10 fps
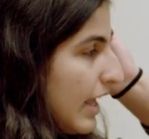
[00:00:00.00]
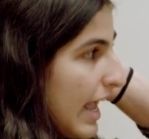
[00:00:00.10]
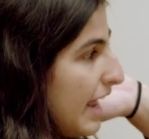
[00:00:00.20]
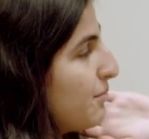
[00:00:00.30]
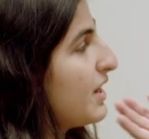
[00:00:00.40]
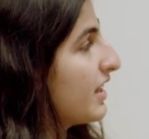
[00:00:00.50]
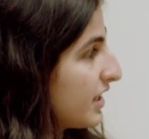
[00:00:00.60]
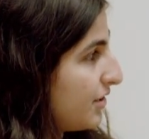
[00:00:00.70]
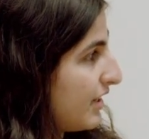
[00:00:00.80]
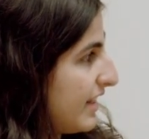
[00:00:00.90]
And we
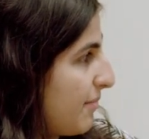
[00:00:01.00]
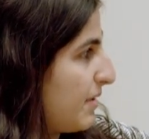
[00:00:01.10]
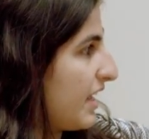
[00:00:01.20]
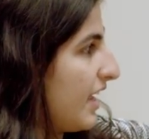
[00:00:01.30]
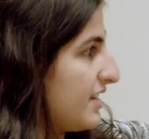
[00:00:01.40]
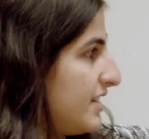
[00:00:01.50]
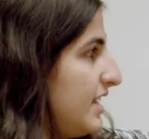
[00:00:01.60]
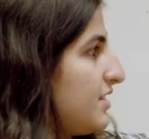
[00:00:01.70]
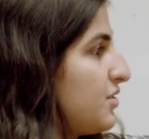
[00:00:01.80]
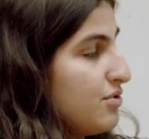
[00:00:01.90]
concluded that because
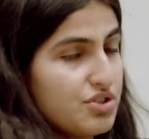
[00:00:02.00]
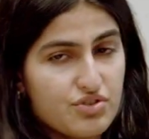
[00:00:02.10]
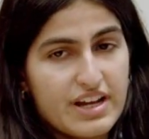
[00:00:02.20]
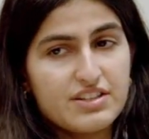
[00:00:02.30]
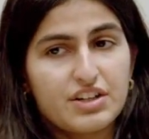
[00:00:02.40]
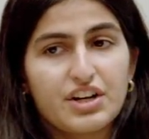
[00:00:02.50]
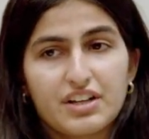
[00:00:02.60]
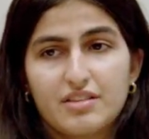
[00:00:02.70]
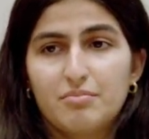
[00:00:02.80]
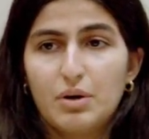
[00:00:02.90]
these 2 strands
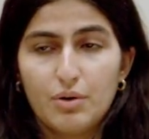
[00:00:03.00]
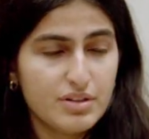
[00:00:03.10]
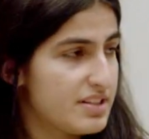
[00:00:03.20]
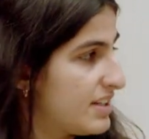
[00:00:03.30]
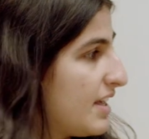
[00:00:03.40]
occurred the most,